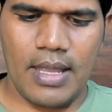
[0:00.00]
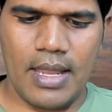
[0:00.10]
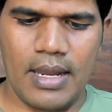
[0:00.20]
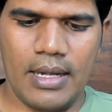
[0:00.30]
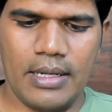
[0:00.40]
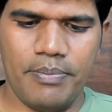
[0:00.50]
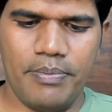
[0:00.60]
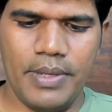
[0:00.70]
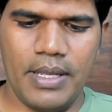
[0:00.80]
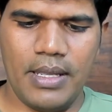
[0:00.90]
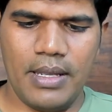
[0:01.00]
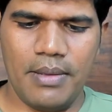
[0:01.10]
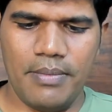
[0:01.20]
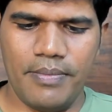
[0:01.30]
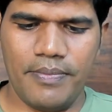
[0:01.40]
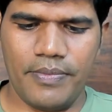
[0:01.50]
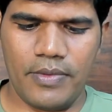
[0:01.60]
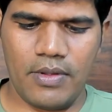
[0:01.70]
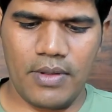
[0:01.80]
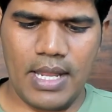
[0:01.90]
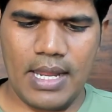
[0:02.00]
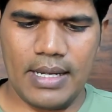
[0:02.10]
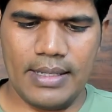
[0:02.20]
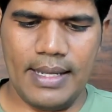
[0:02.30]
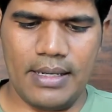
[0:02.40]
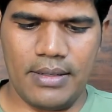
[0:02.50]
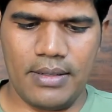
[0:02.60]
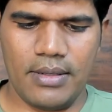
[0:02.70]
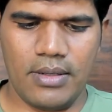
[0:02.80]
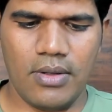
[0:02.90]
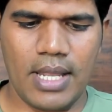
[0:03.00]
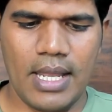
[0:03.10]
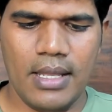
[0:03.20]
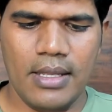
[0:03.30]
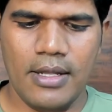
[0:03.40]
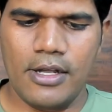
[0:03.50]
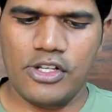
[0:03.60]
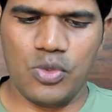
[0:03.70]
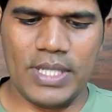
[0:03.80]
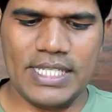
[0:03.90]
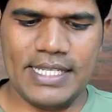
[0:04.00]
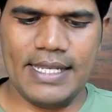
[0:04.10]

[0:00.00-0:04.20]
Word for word: eight P M Okay, done. Okay, so once this is